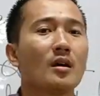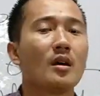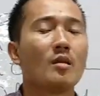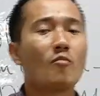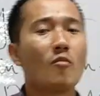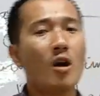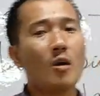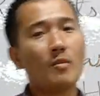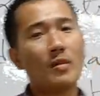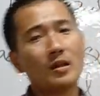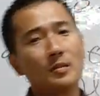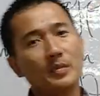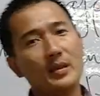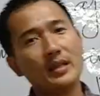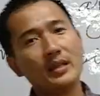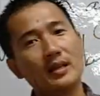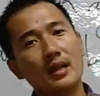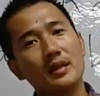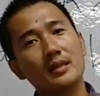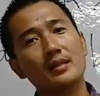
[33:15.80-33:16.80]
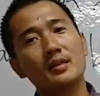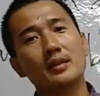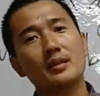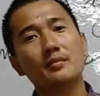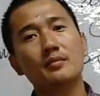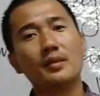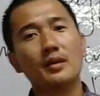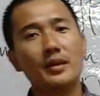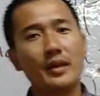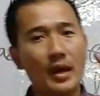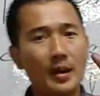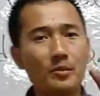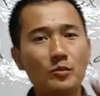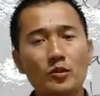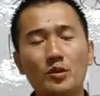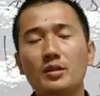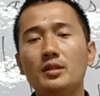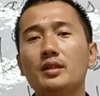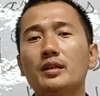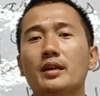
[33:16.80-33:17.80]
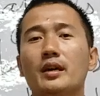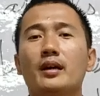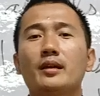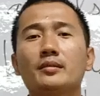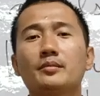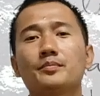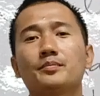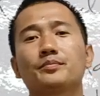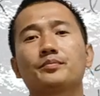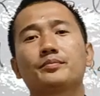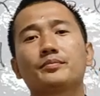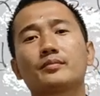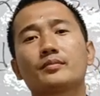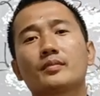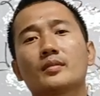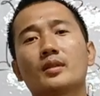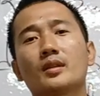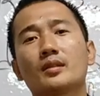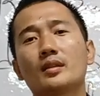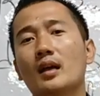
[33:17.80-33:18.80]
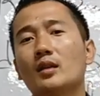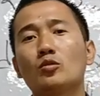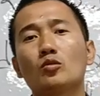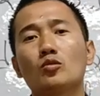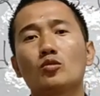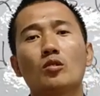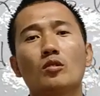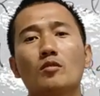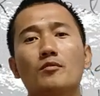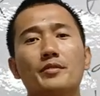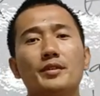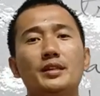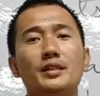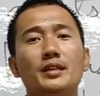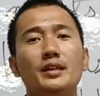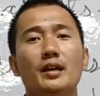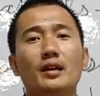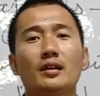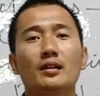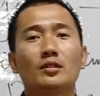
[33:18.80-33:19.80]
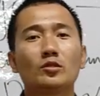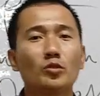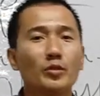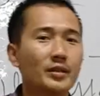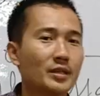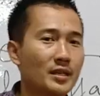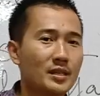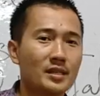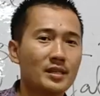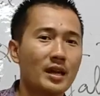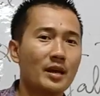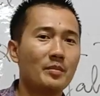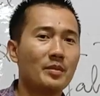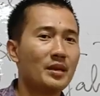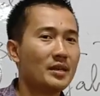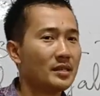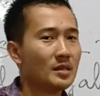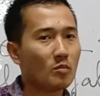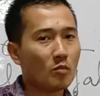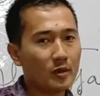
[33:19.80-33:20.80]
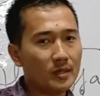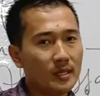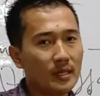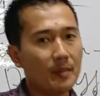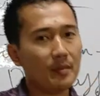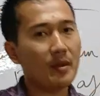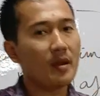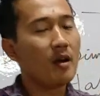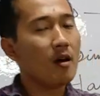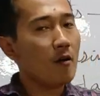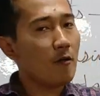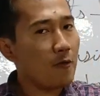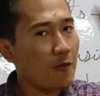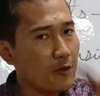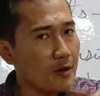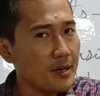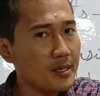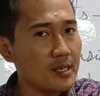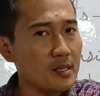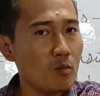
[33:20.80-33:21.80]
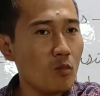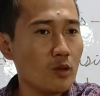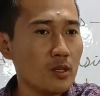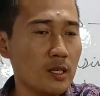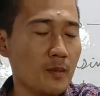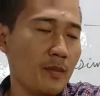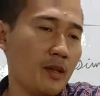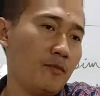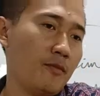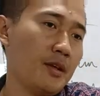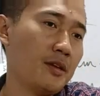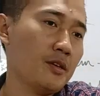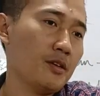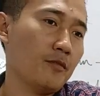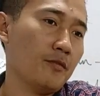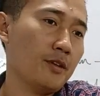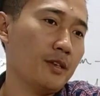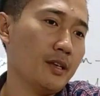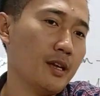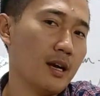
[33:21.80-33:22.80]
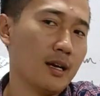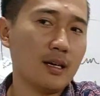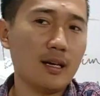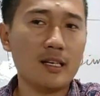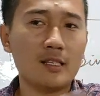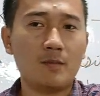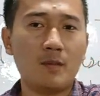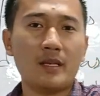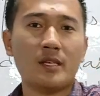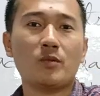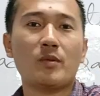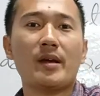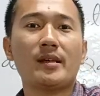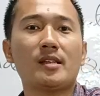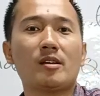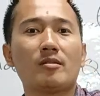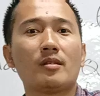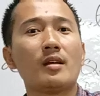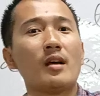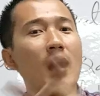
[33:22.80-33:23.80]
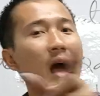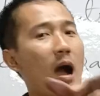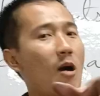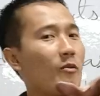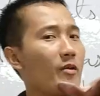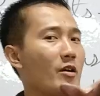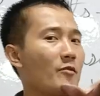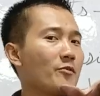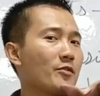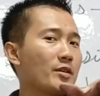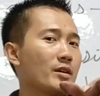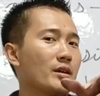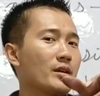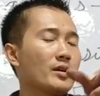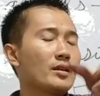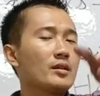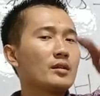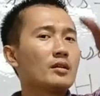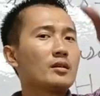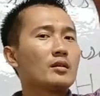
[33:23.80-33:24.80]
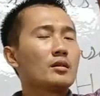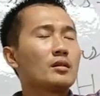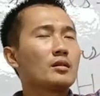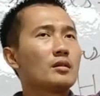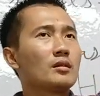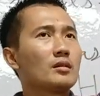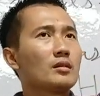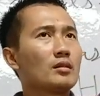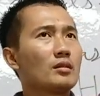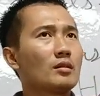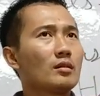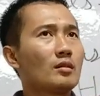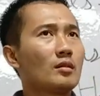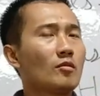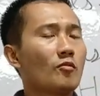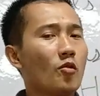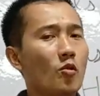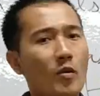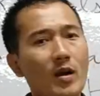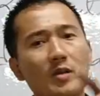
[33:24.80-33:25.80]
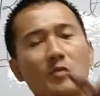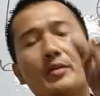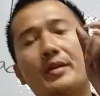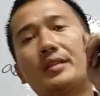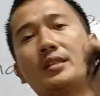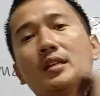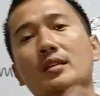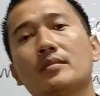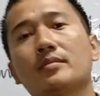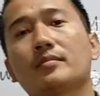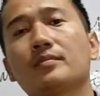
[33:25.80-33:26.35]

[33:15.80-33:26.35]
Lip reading: Muhammad bin Ghazim came to India not to rule over India. During this time, he's a Muslim. First Muslim inventor of India. Class, please write down. However, for what reason?